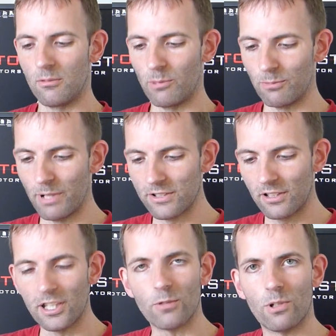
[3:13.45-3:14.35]
But
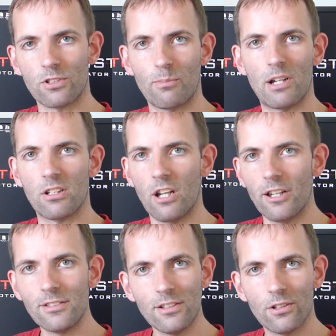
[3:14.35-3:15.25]
basically it was about
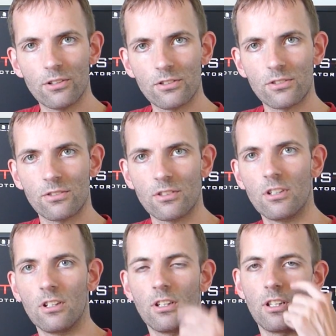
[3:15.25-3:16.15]
90 Hertz
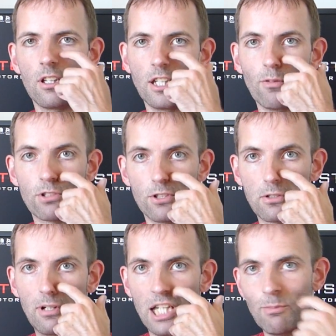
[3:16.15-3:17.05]
and it was
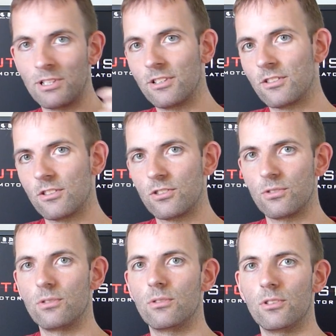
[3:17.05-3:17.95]
also limited
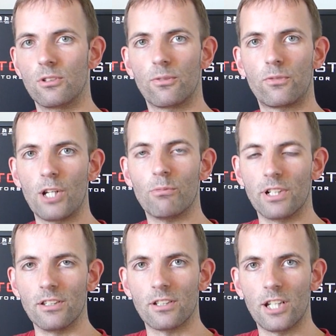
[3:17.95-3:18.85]
to your frame
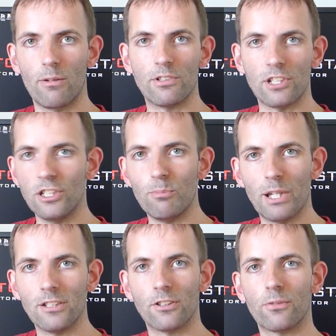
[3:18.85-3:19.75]
rate. And now it's
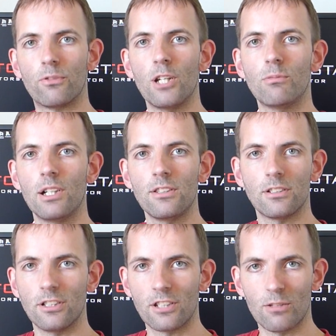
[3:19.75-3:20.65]
independent of frame rate
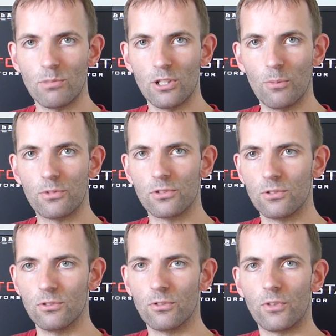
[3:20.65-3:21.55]
and it can be up
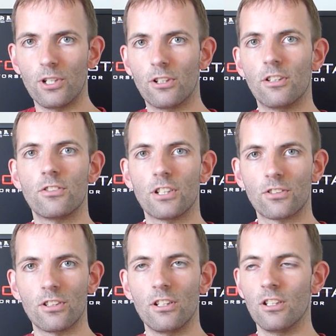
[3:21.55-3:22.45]
to
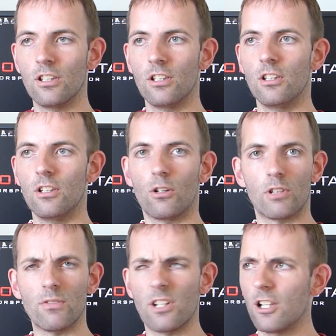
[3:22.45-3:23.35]
360 or
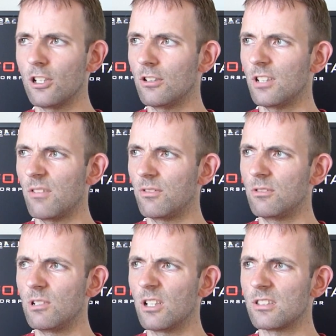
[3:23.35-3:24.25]
even higher. Do
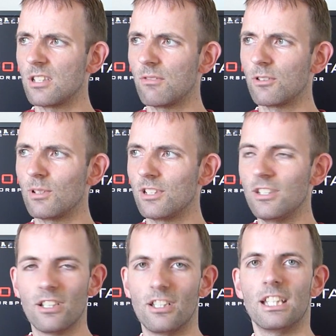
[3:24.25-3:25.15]
we got
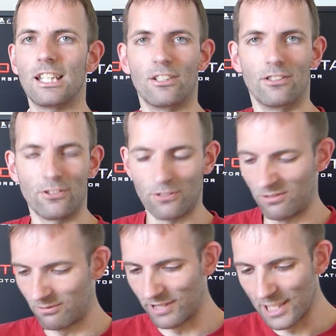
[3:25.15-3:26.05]
720? That doesn't
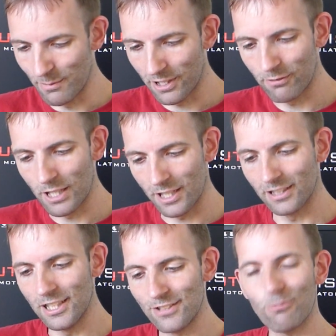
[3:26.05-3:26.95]
really matter, at
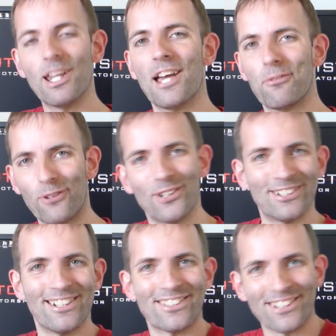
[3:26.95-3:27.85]
least we have
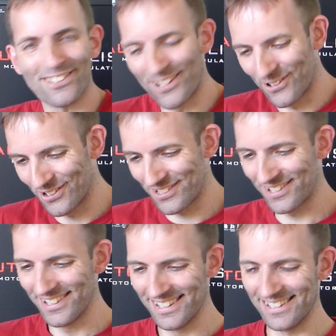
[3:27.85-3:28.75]
360
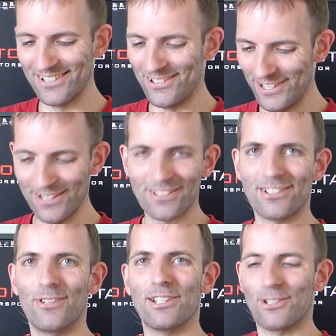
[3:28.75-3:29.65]
Hertz. Oh, he doesn't
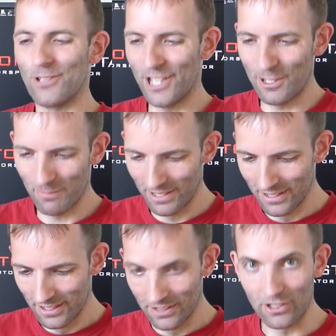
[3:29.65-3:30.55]
know his own game.
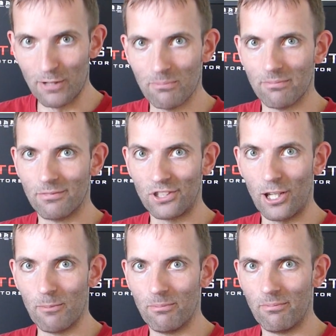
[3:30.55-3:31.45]

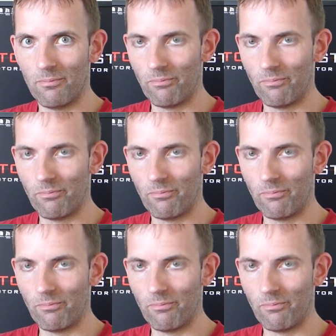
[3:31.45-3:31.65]
Sim!